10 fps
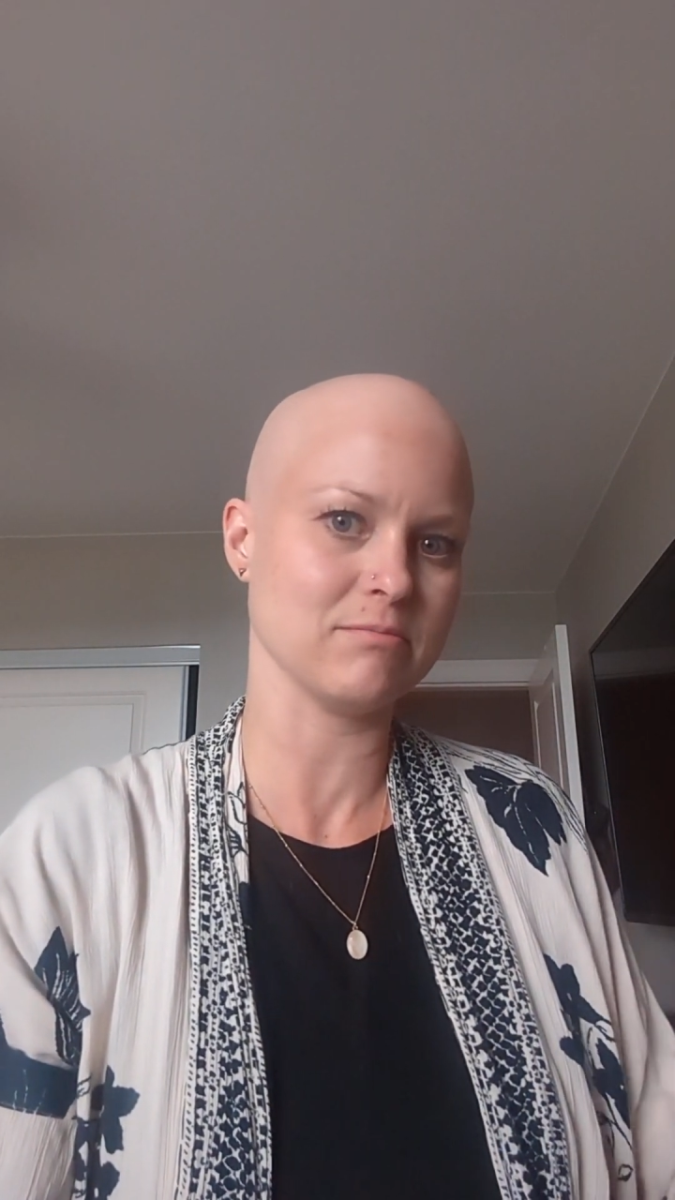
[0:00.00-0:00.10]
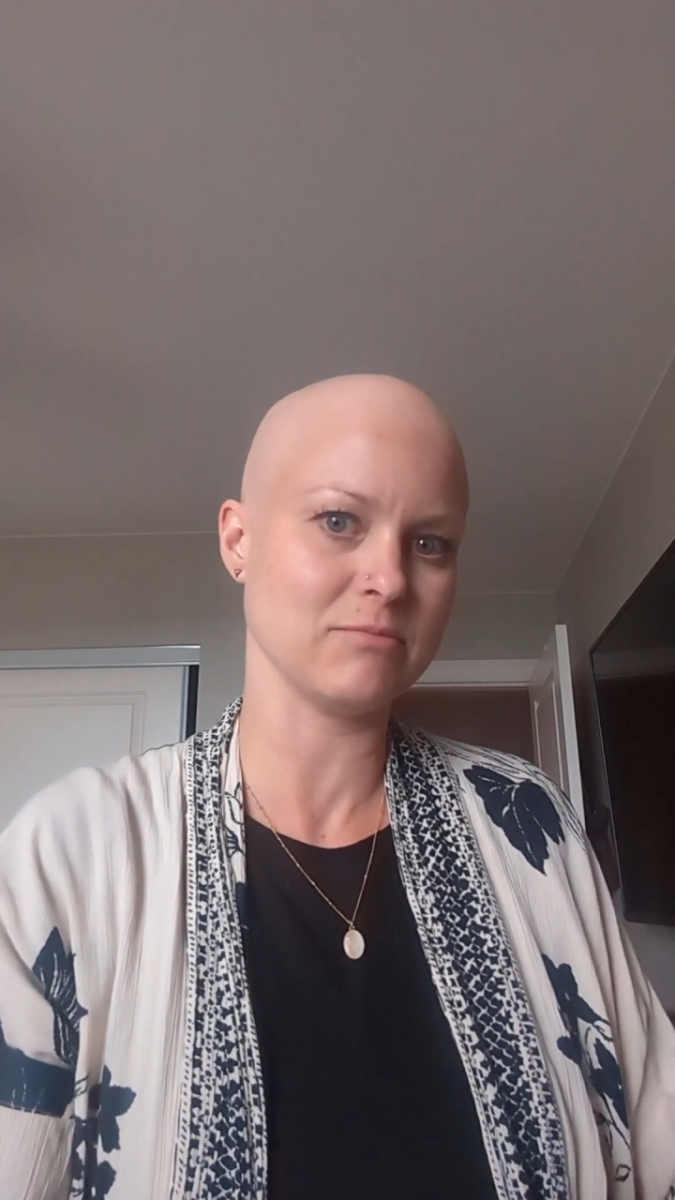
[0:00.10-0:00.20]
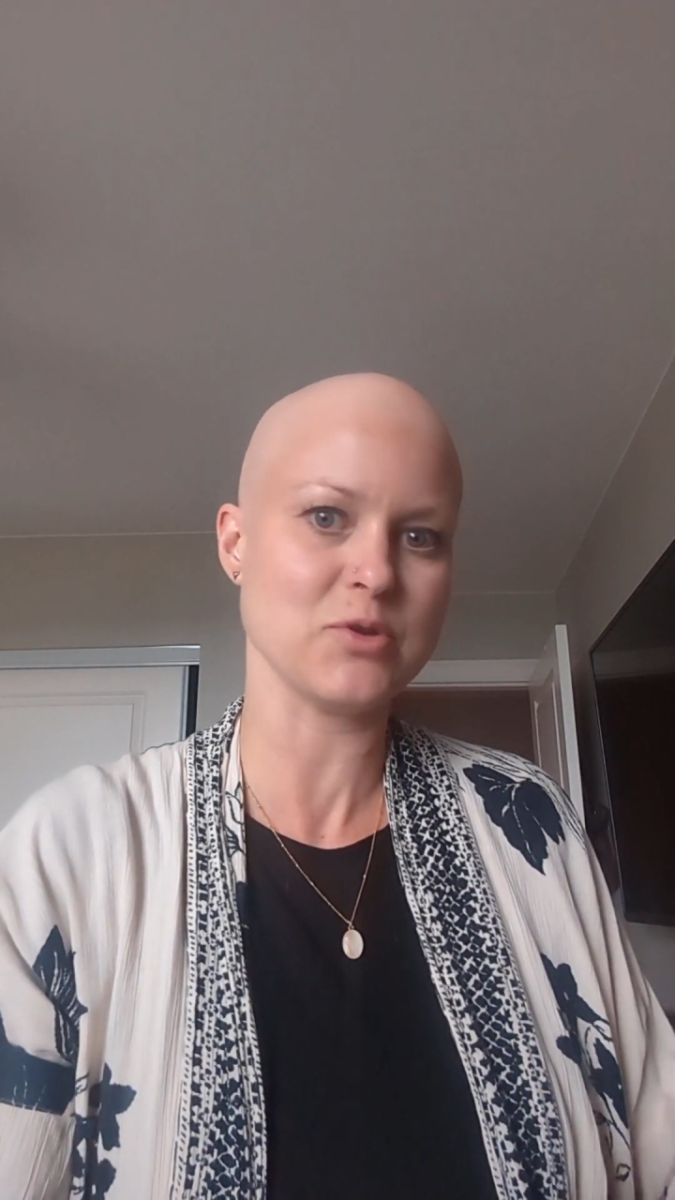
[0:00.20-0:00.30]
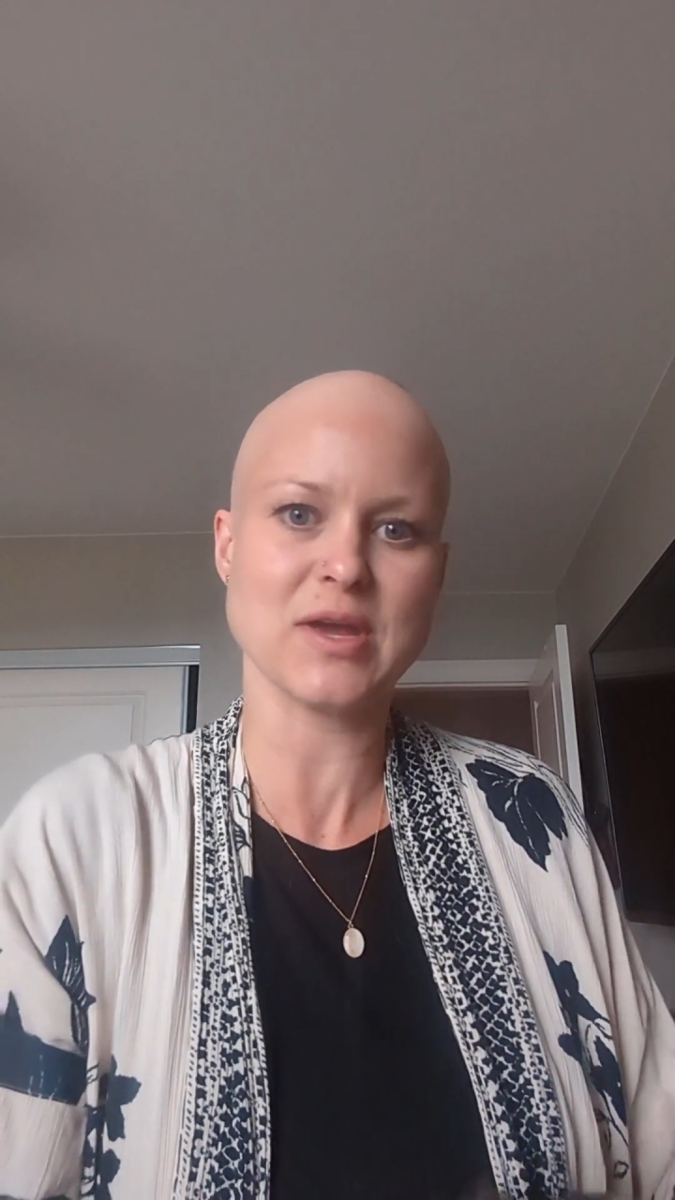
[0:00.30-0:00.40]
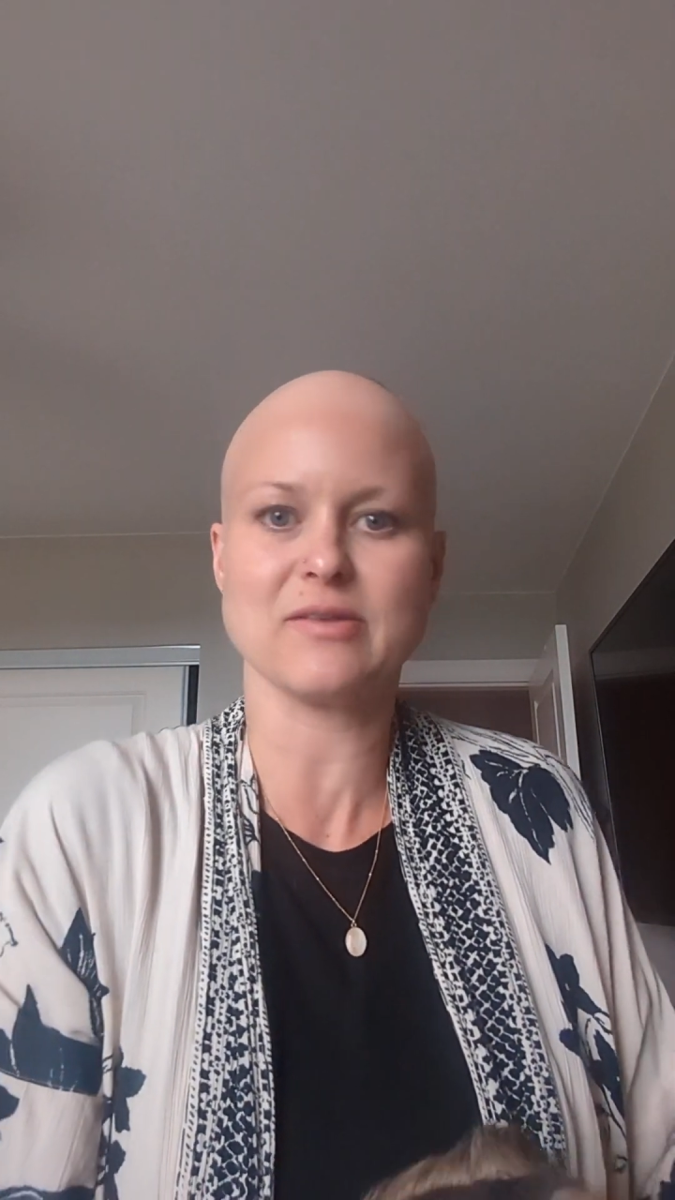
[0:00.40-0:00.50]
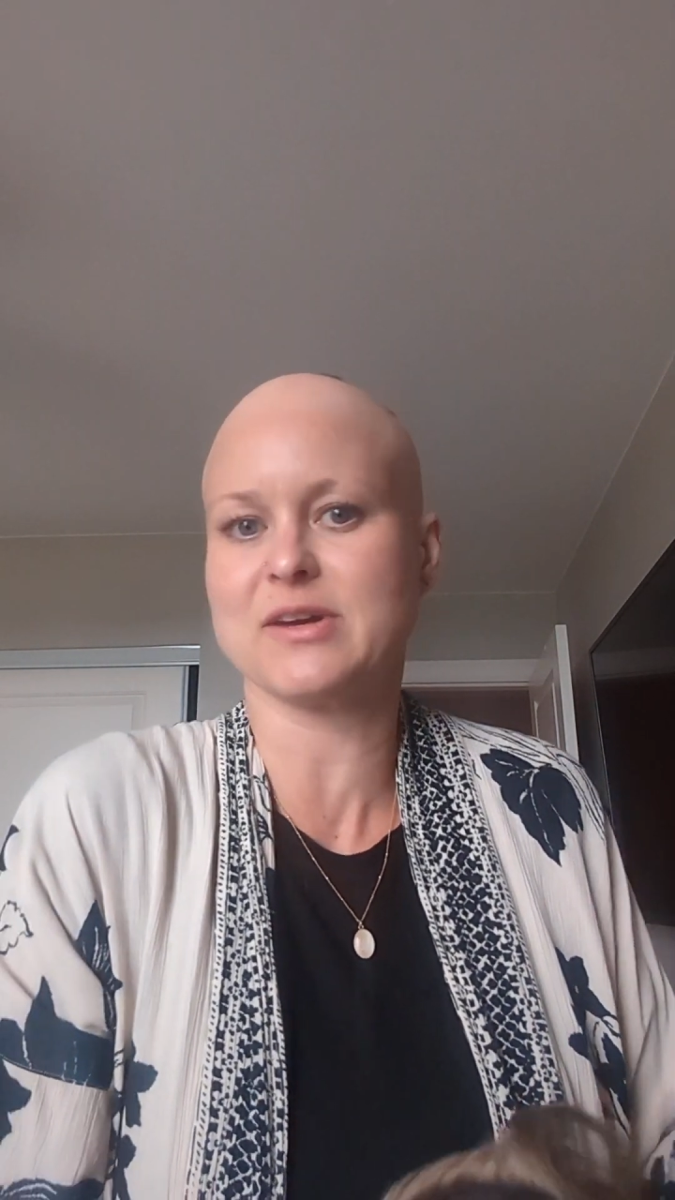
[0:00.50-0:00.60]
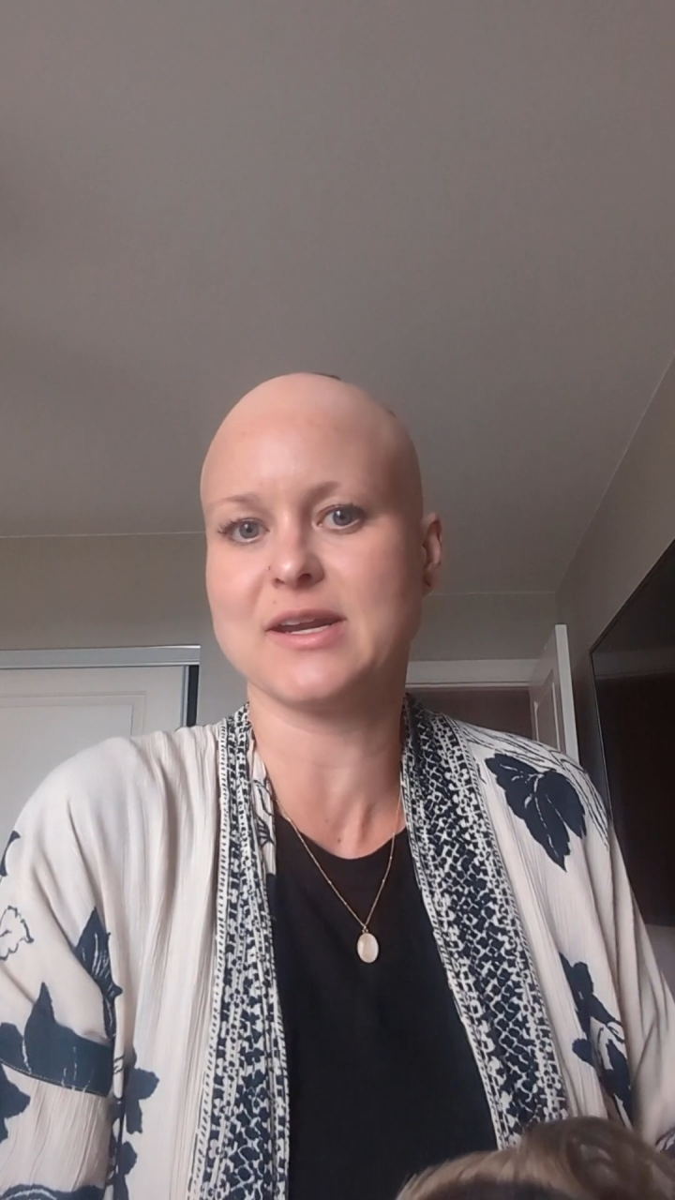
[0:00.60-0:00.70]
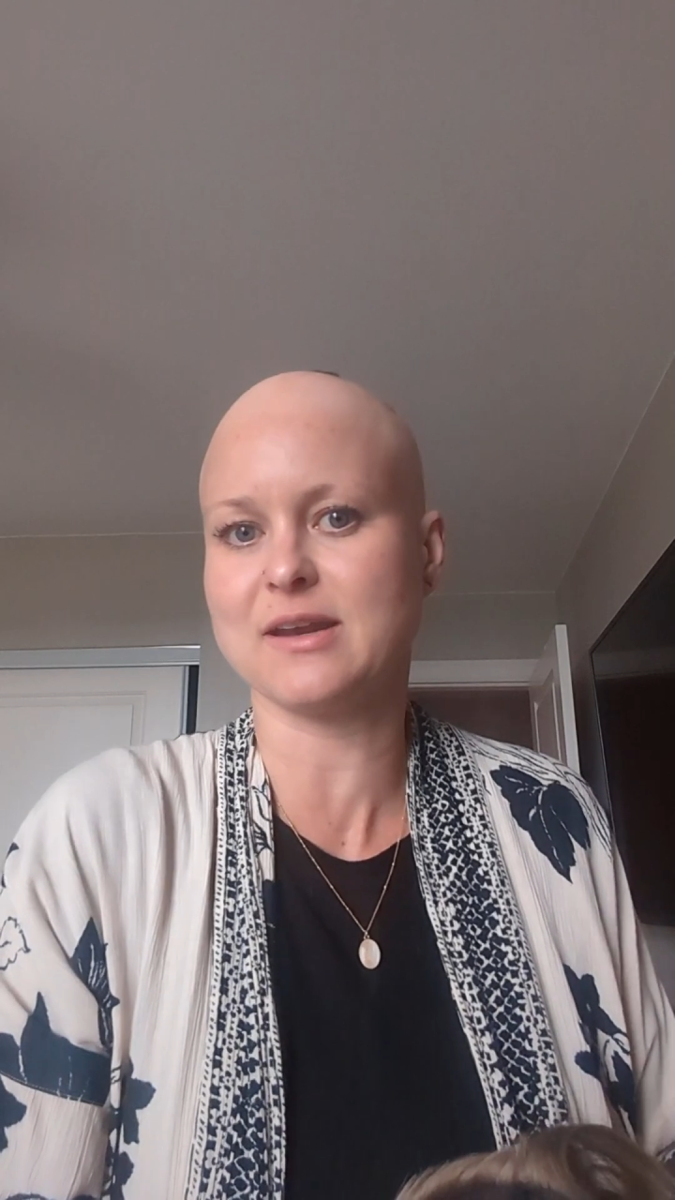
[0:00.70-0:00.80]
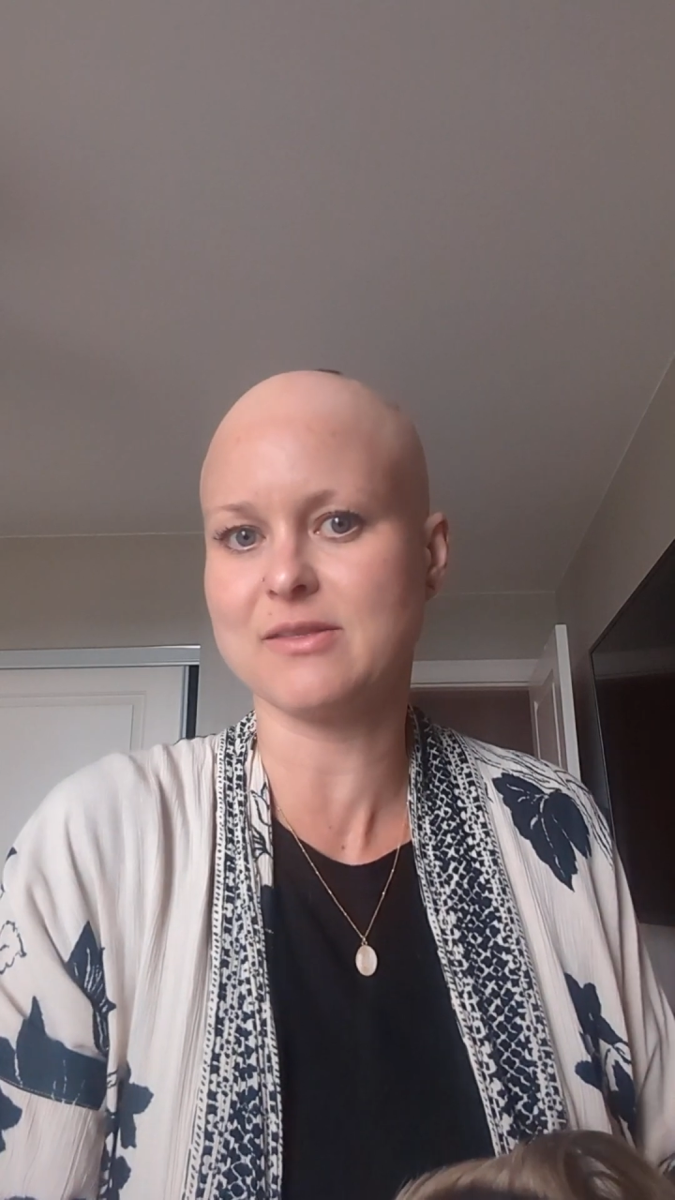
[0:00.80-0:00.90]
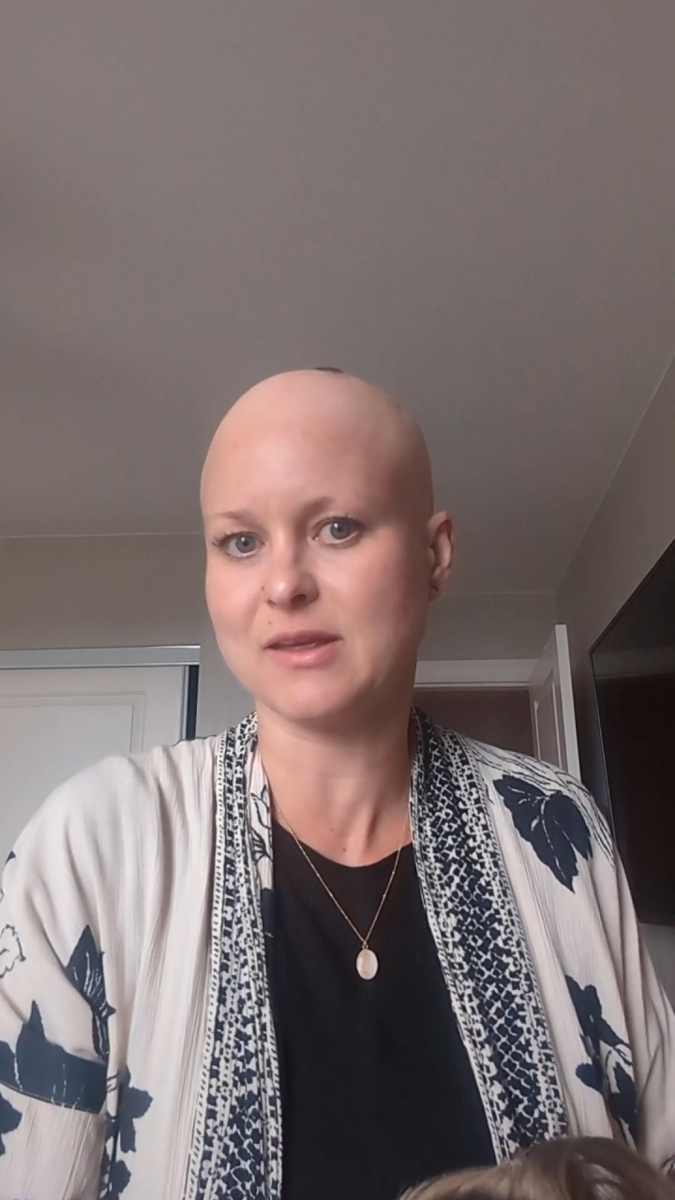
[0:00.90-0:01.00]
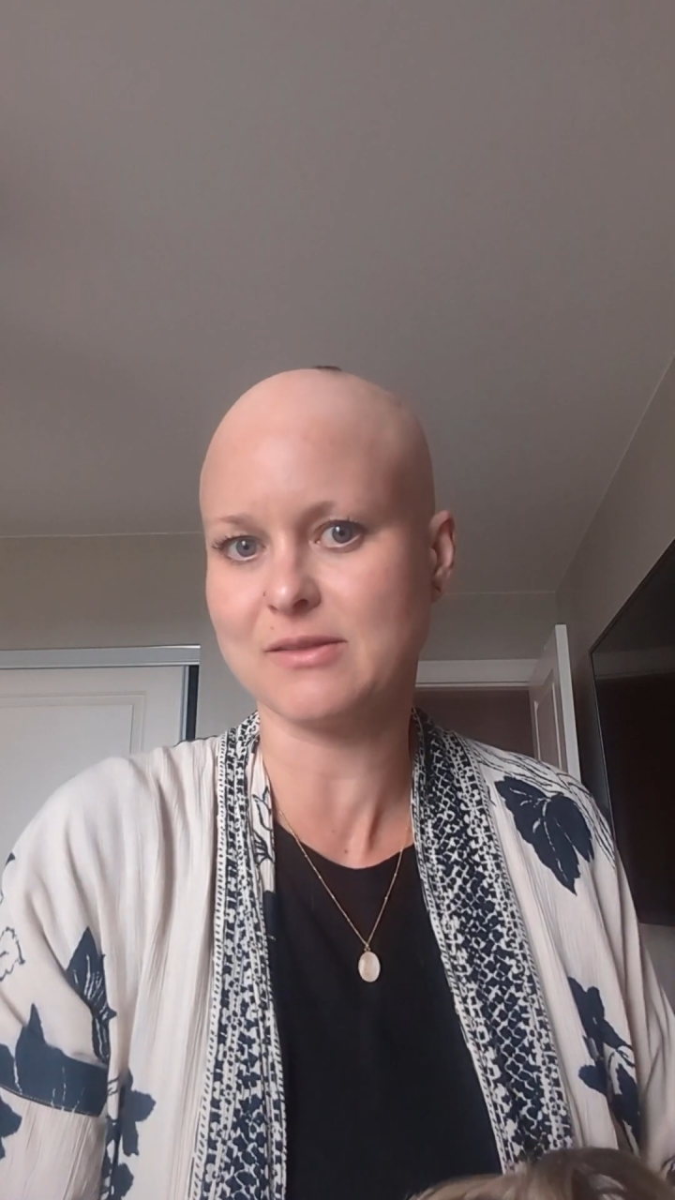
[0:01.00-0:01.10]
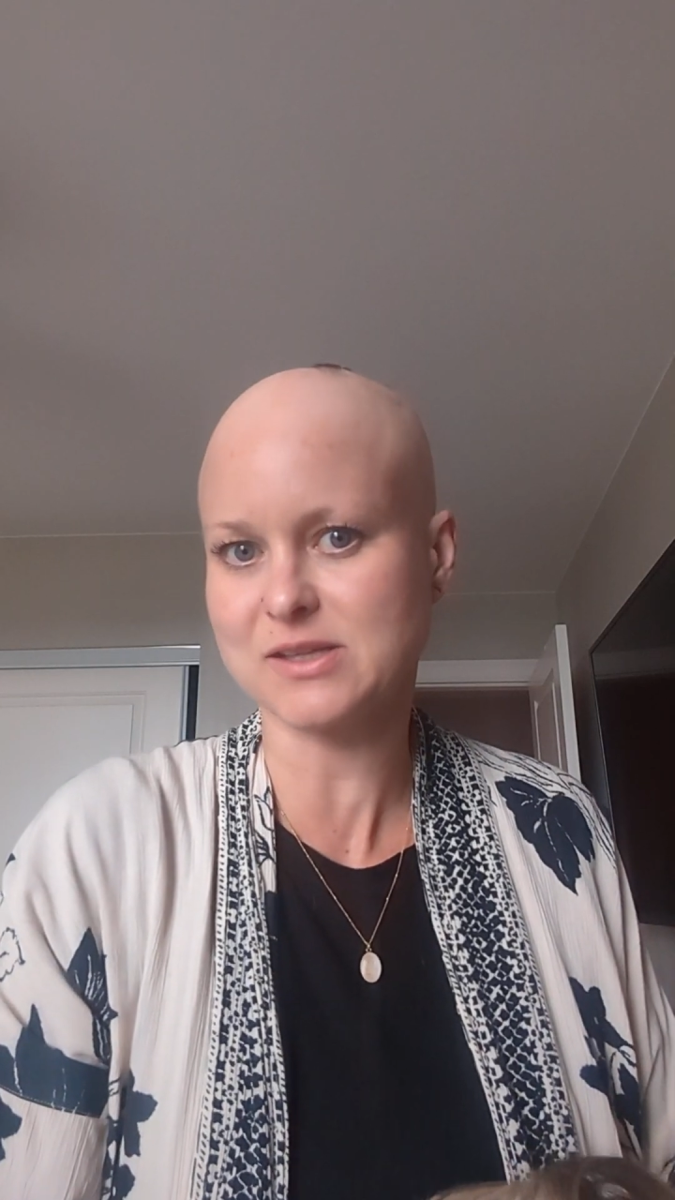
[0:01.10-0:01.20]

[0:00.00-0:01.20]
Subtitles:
you can't find anything